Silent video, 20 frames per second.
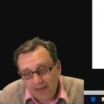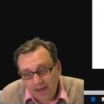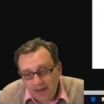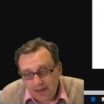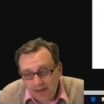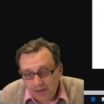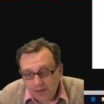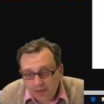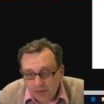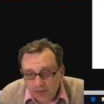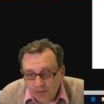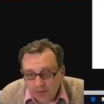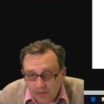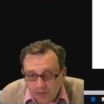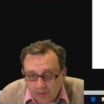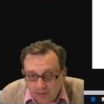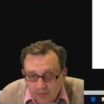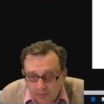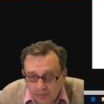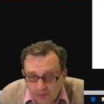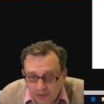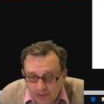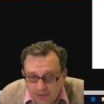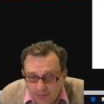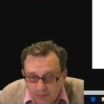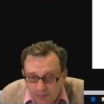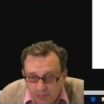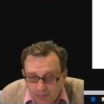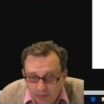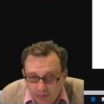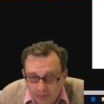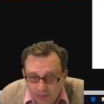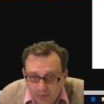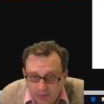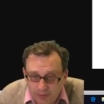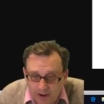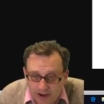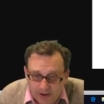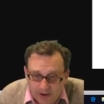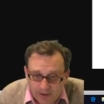And then through this
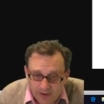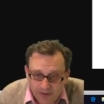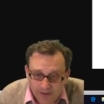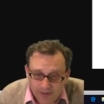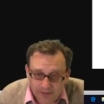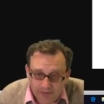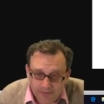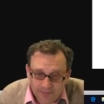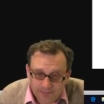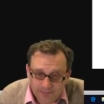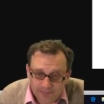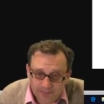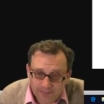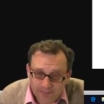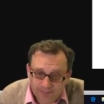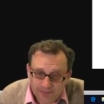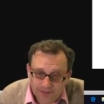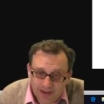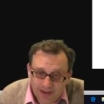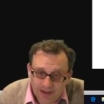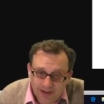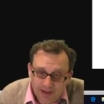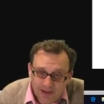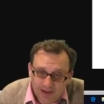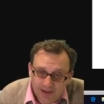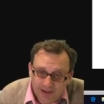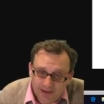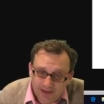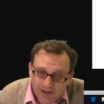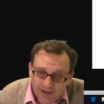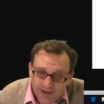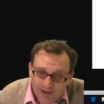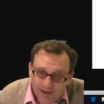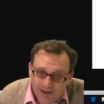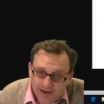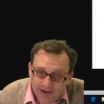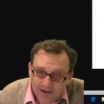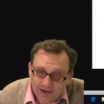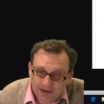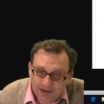blue arrow,
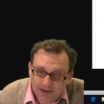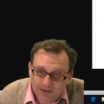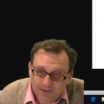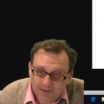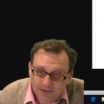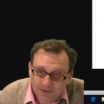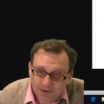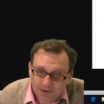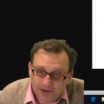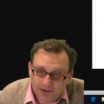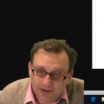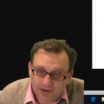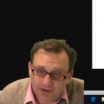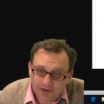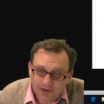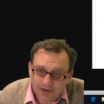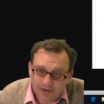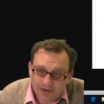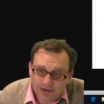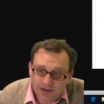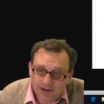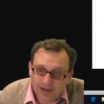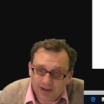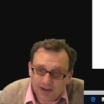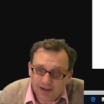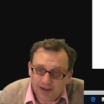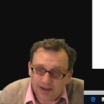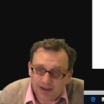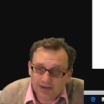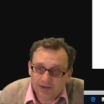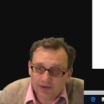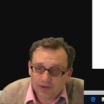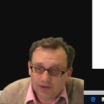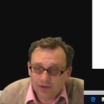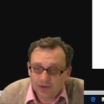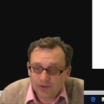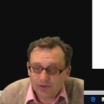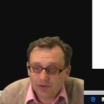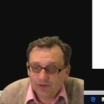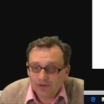get converted
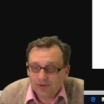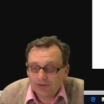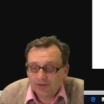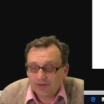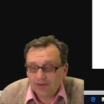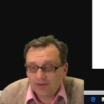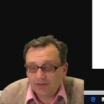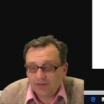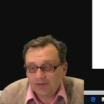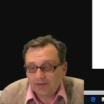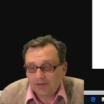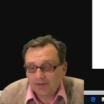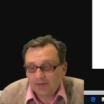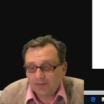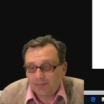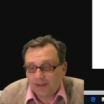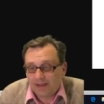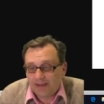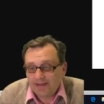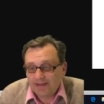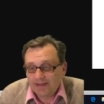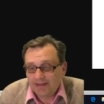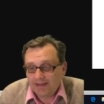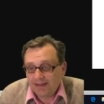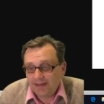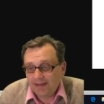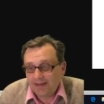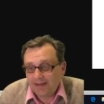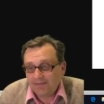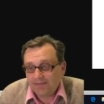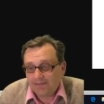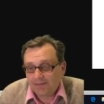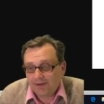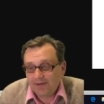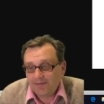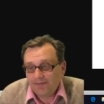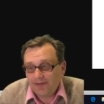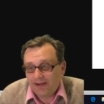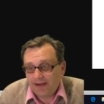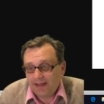into
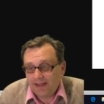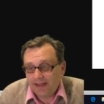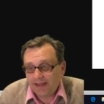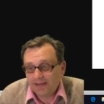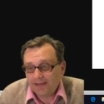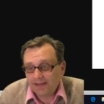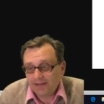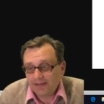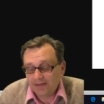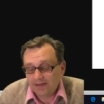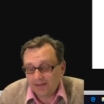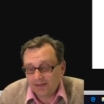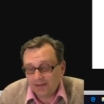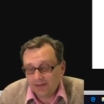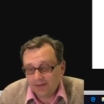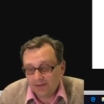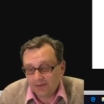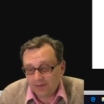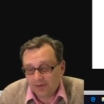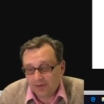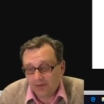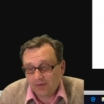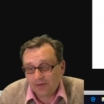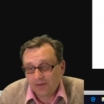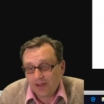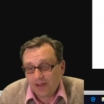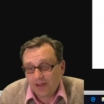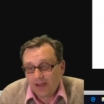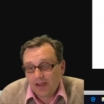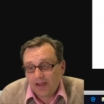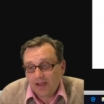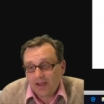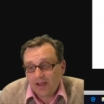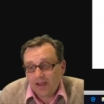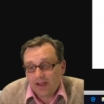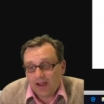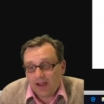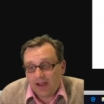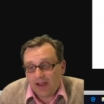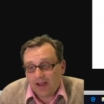basically free fatty acids and glycerol,
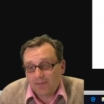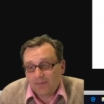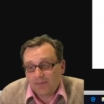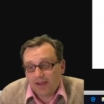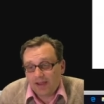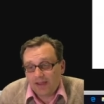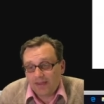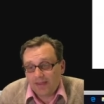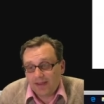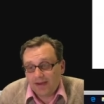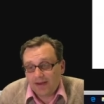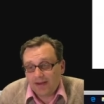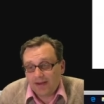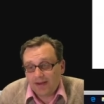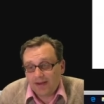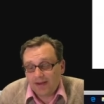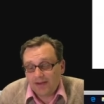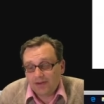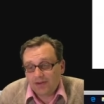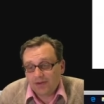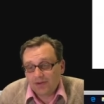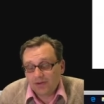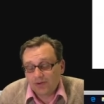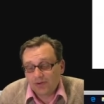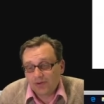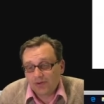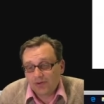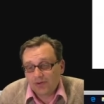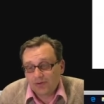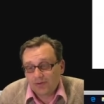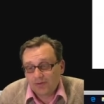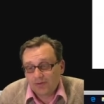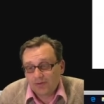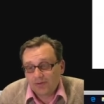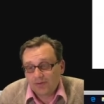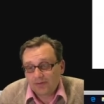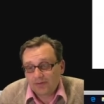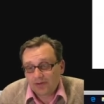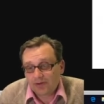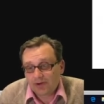um, and then into
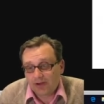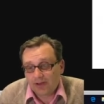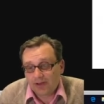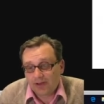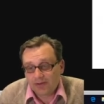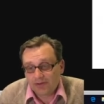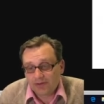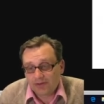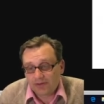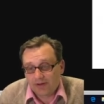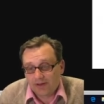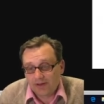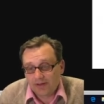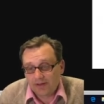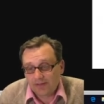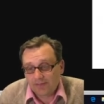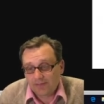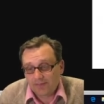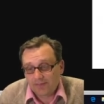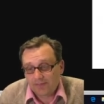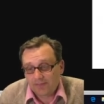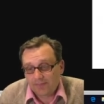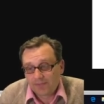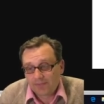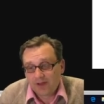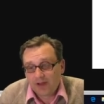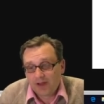triglycerides.